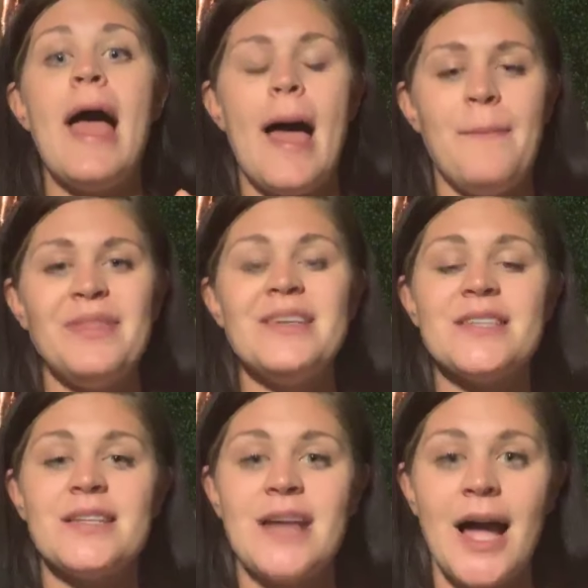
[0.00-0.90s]
Empathy
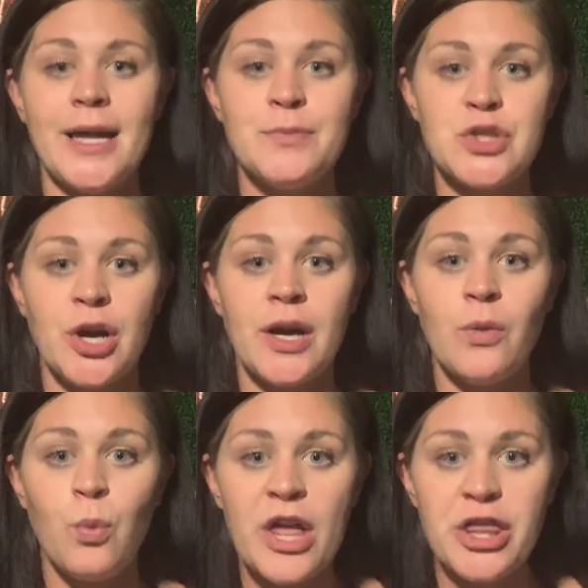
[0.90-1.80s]
says, I am sorry
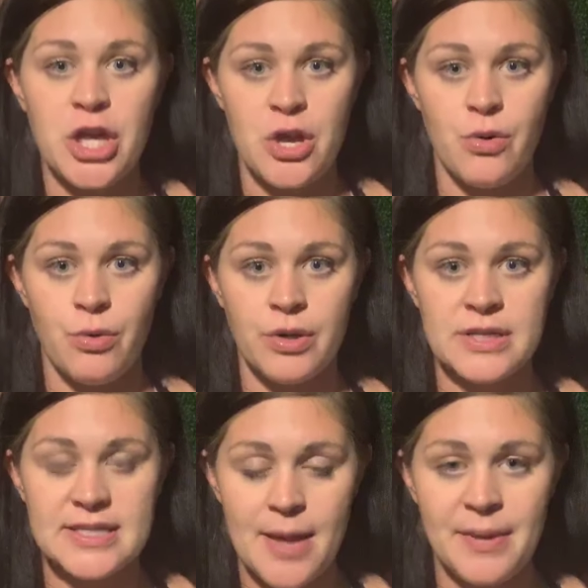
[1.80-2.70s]
with you.
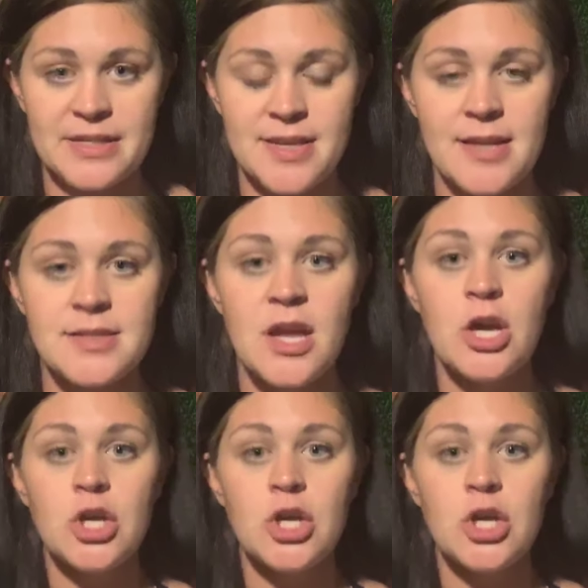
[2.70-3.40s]
Does that make sense?